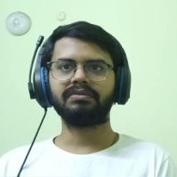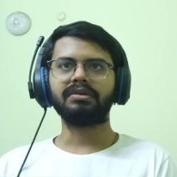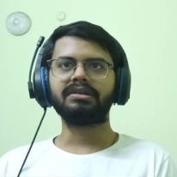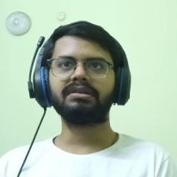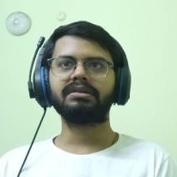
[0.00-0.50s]

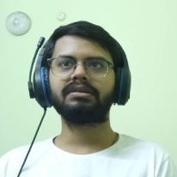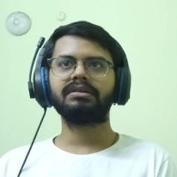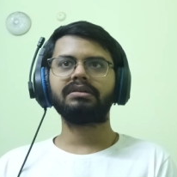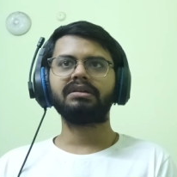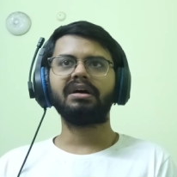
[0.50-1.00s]
What?
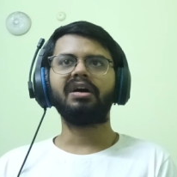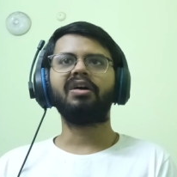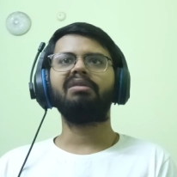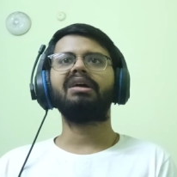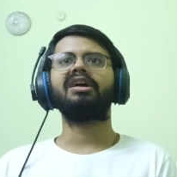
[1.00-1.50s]

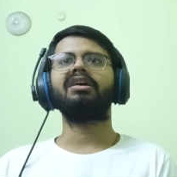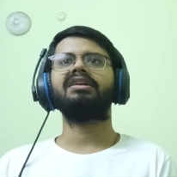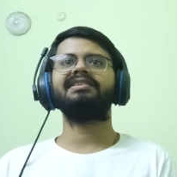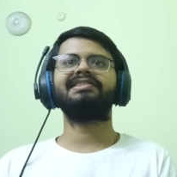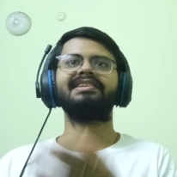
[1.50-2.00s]
Oh my
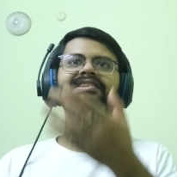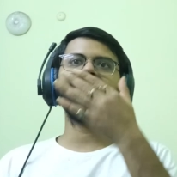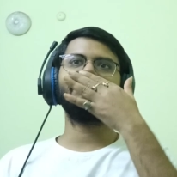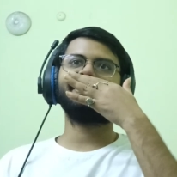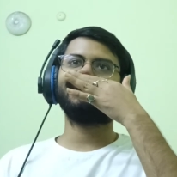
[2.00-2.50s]
god, these things
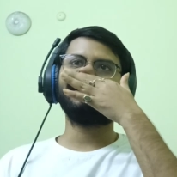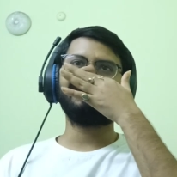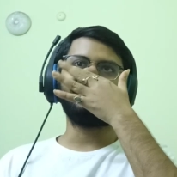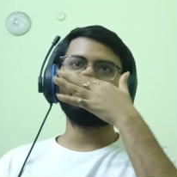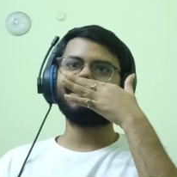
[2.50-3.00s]
are even in
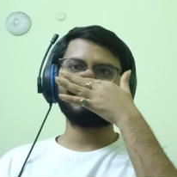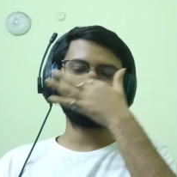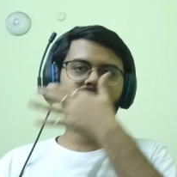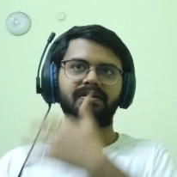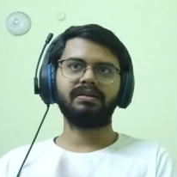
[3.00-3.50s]
their houses.